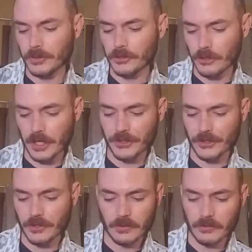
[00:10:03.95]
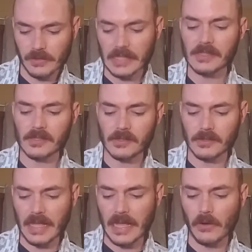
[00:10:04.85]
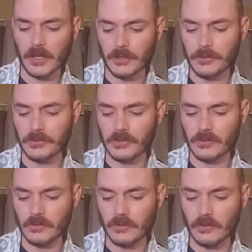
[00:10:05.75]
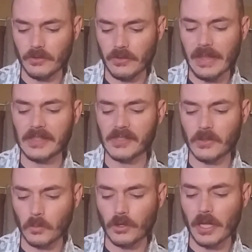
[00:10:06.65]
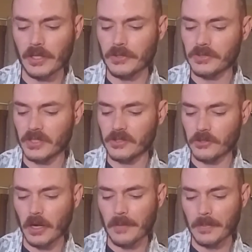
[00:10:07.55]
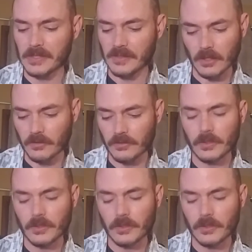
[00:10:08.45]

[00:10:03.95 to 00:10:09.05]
to a stranger, that's the word I use to describe myself.